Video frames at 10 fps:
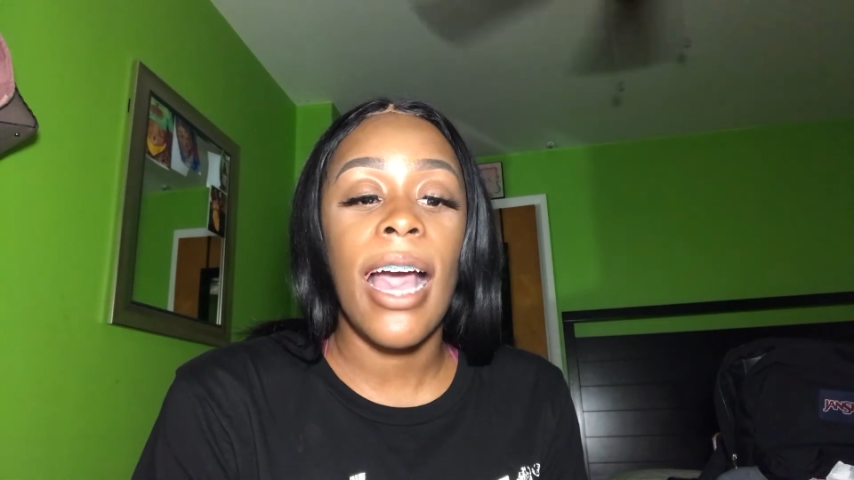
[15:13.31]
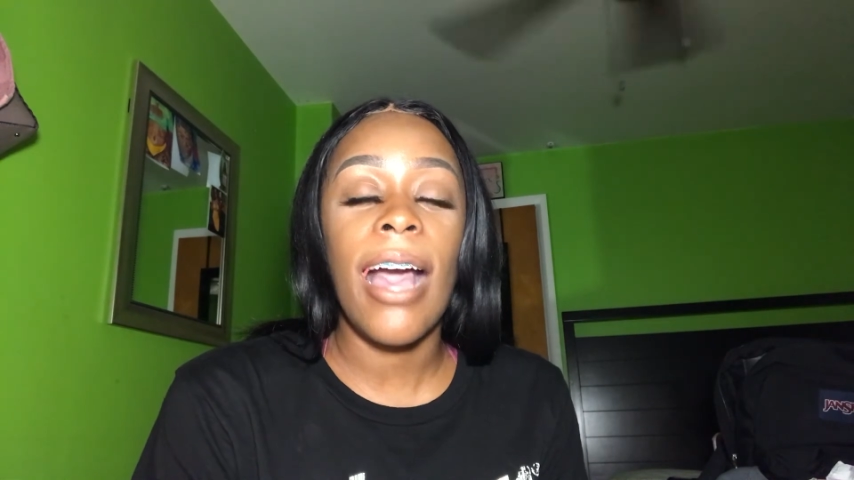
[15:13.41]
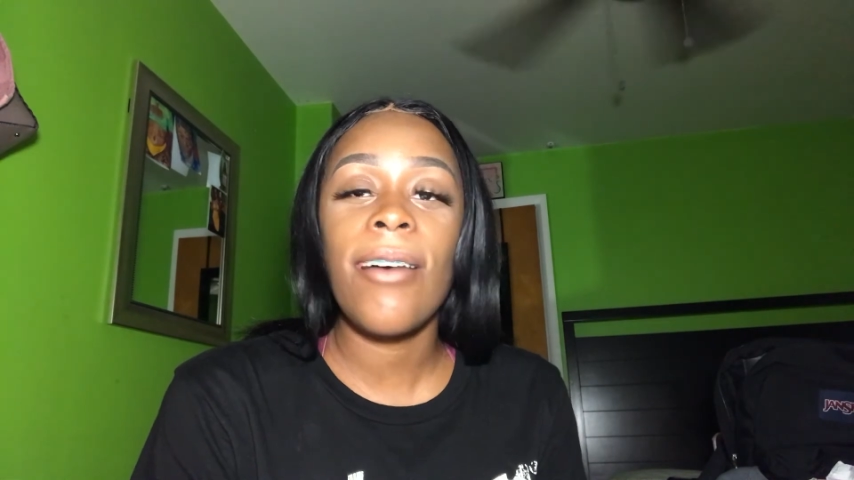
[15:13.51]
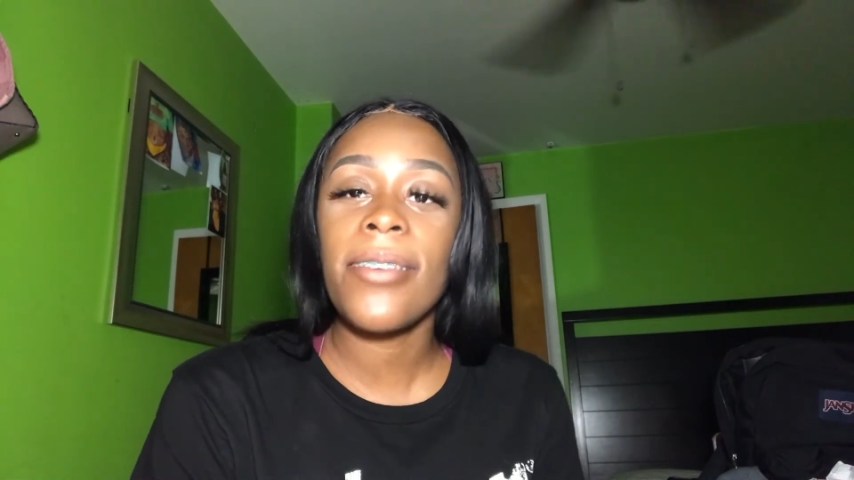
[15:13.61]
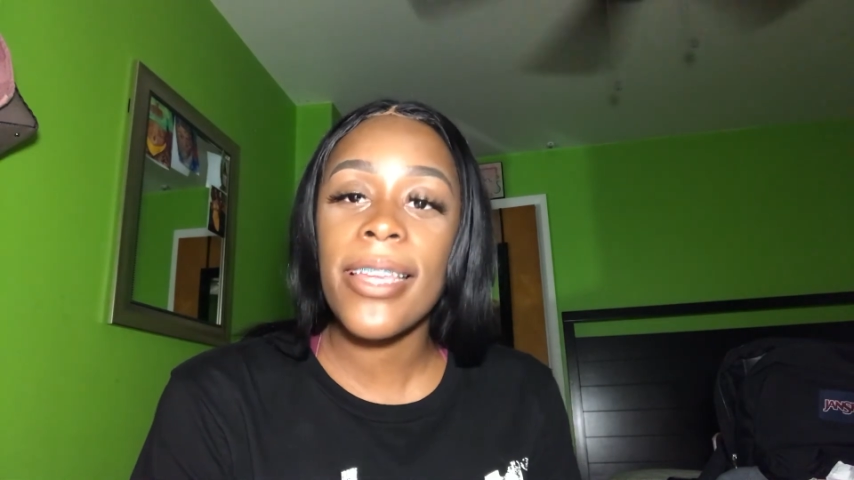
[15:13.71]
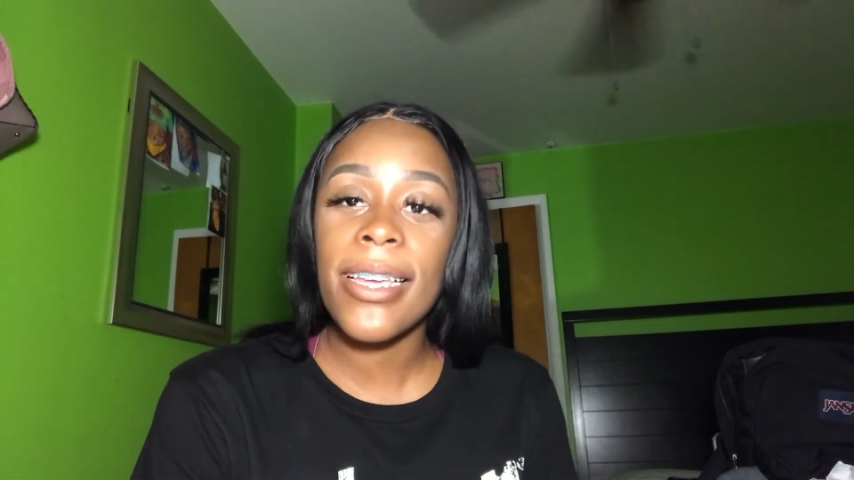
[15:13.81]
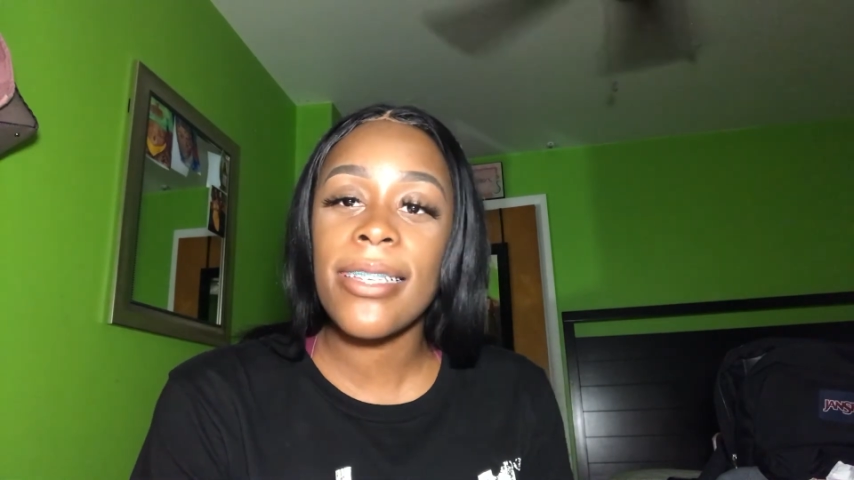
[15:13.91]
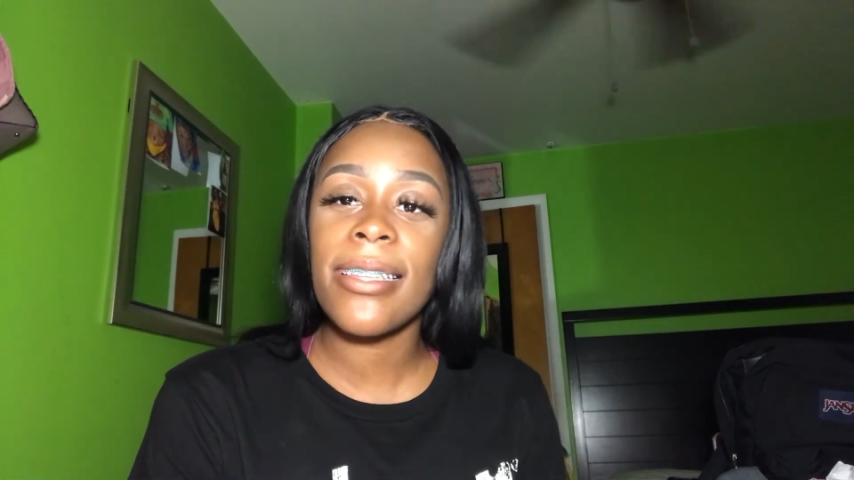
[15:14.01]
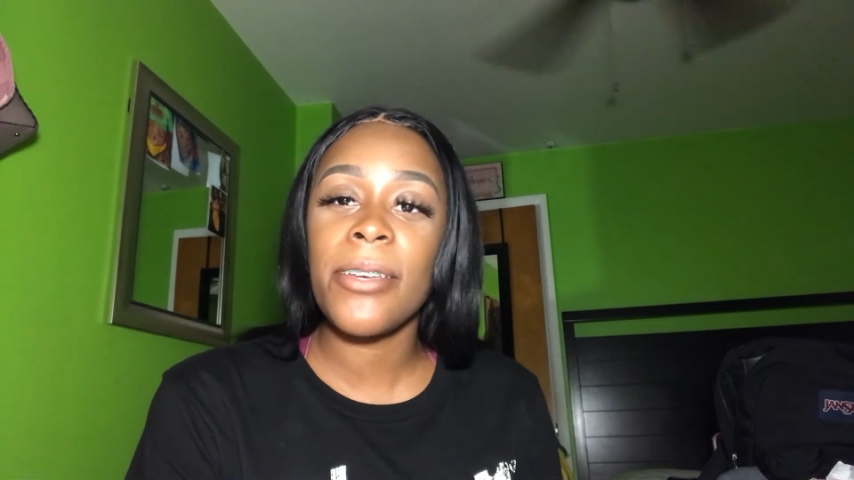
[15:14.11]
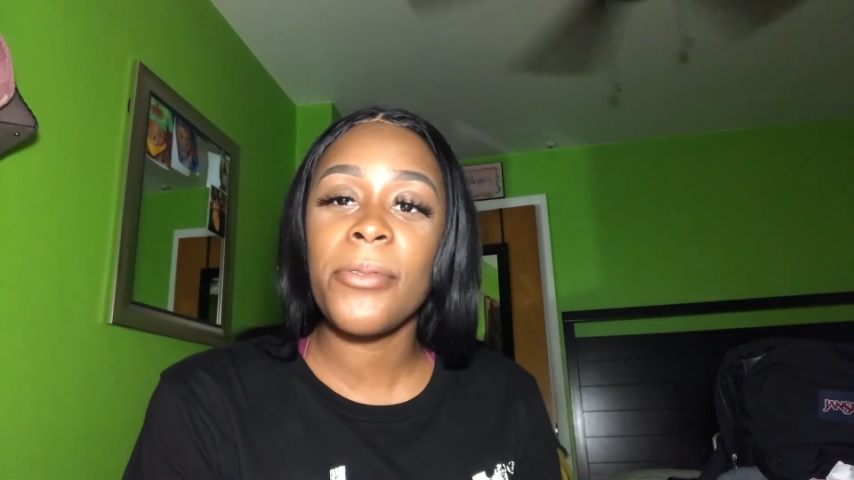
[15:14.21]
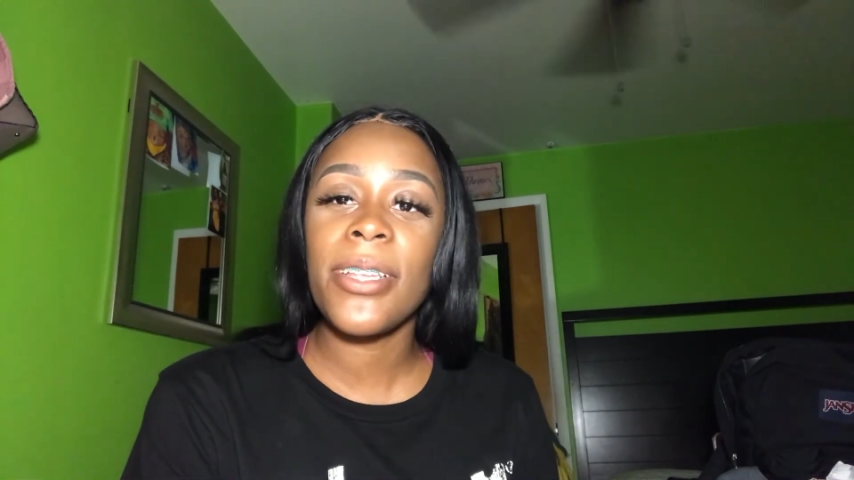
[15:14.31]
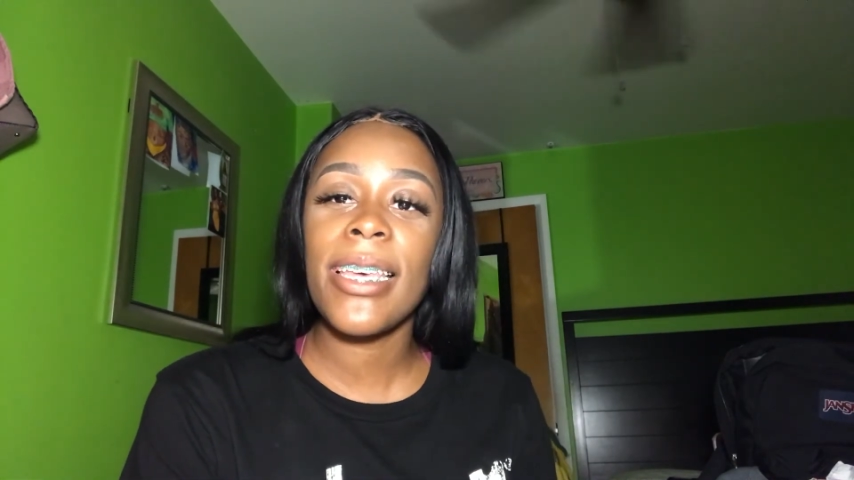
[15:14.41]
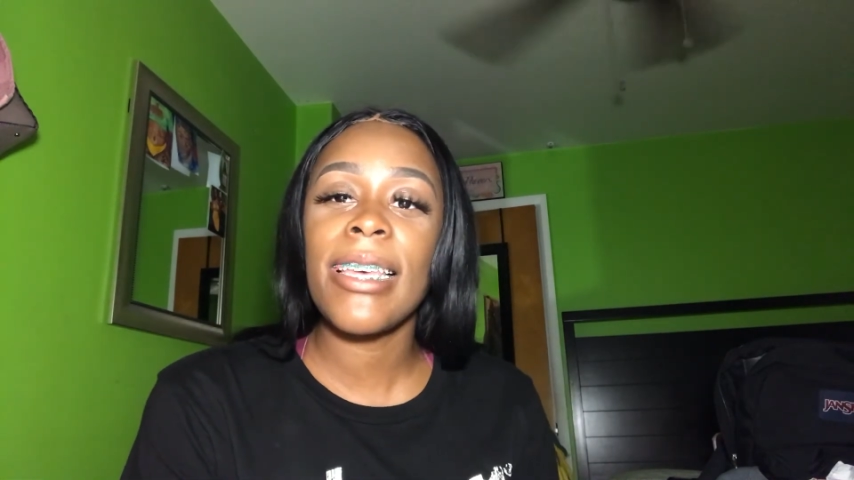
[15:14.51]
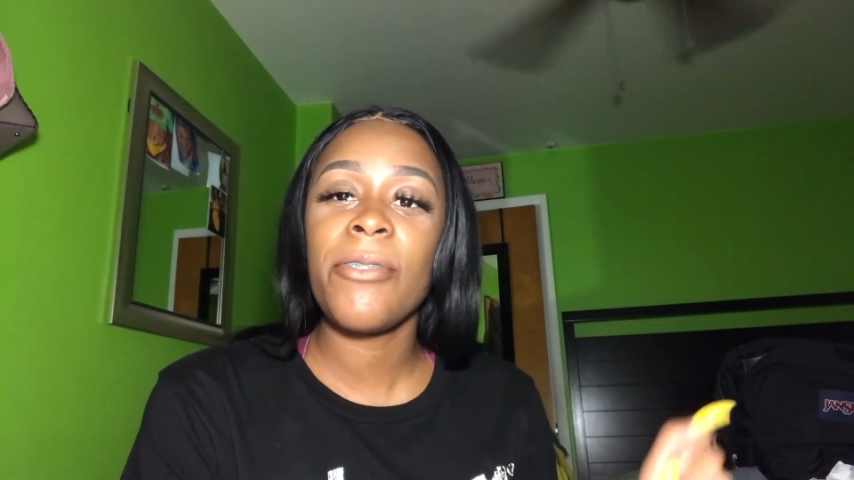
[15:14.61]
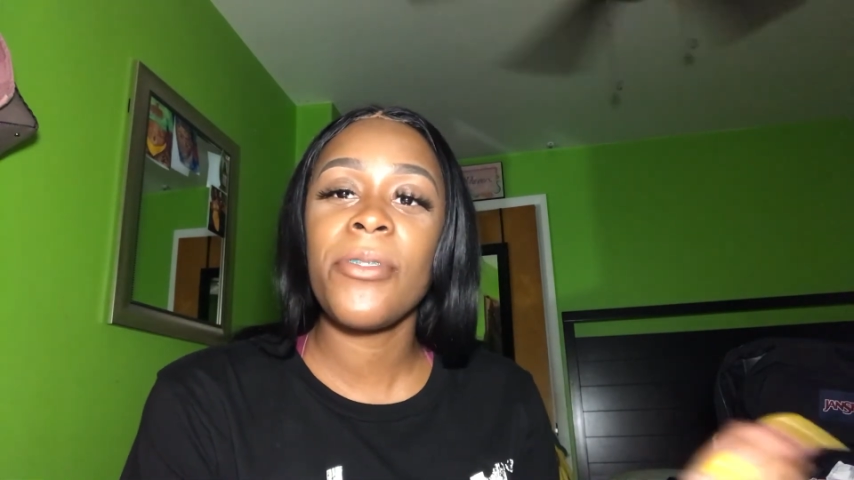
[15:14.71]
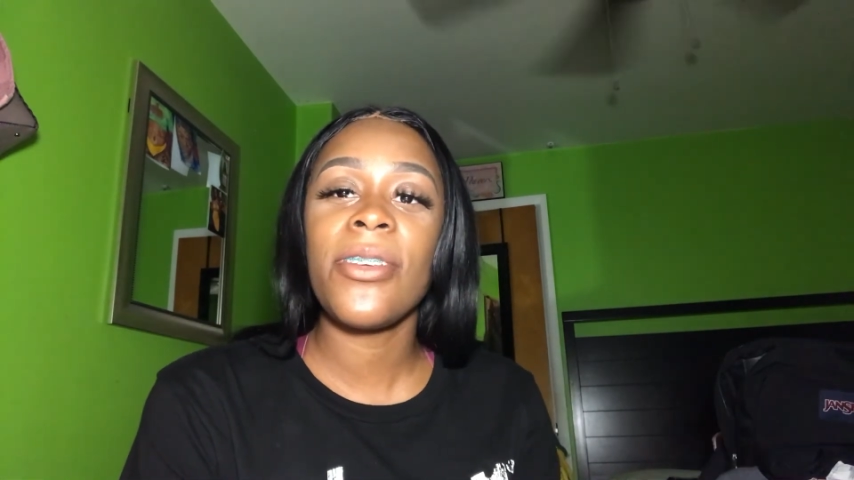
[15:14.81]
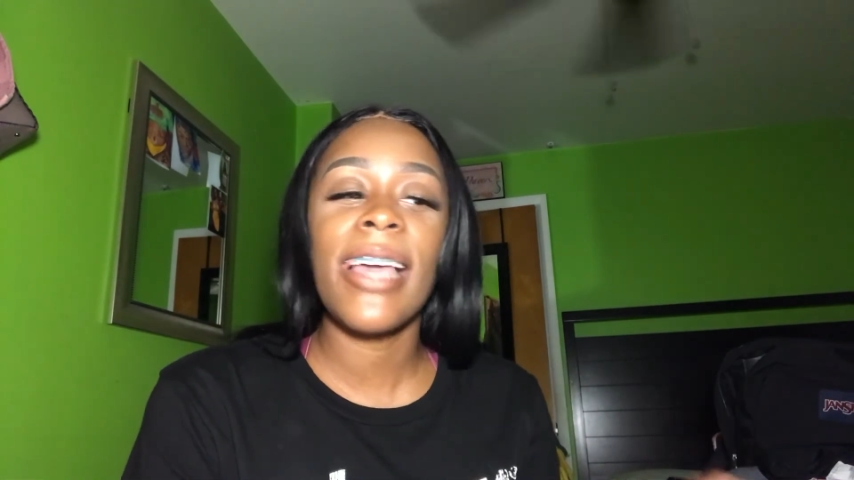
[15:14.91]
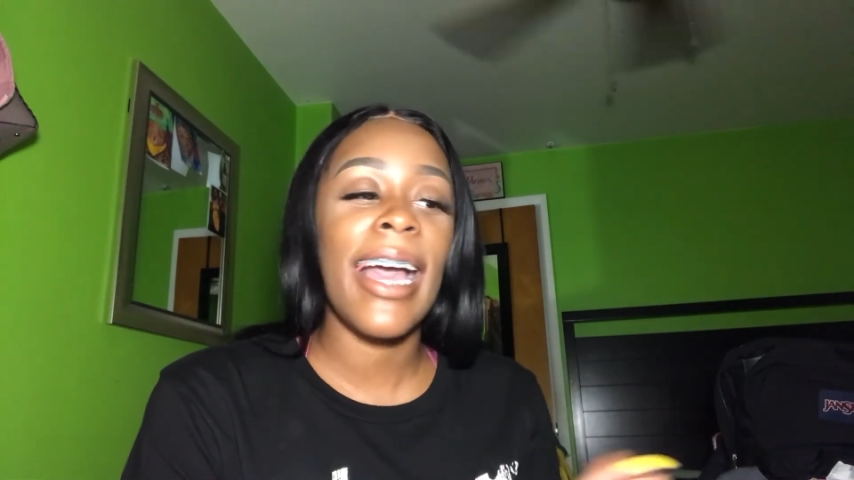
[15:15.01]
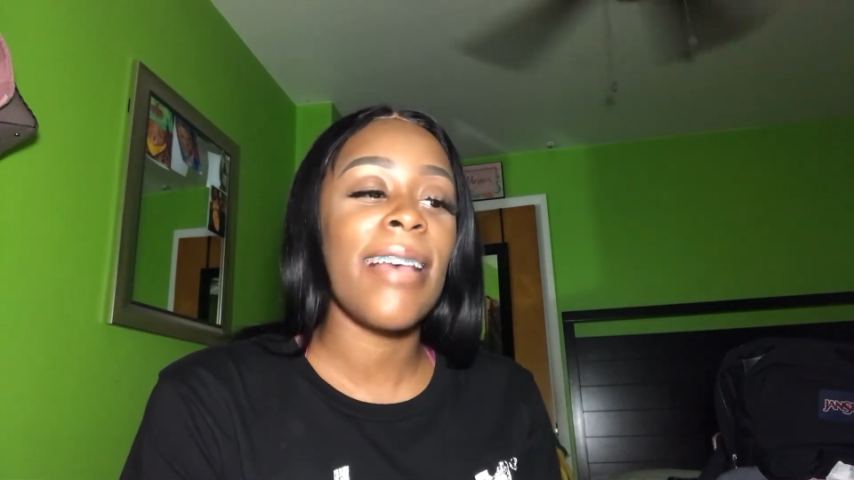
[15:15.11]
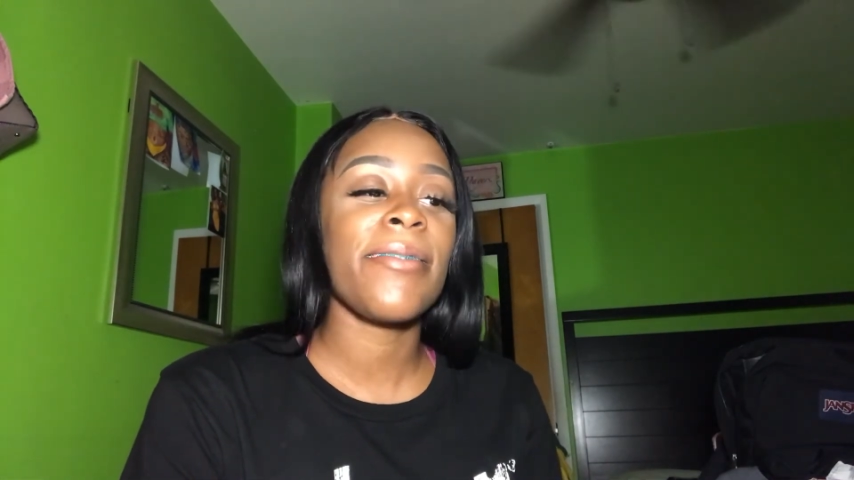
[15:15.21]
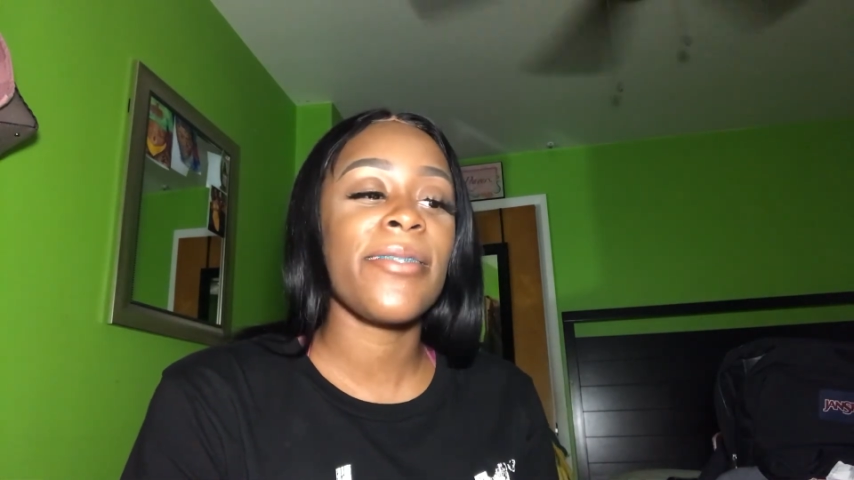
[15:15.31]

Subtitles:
don't get it, cause like when you have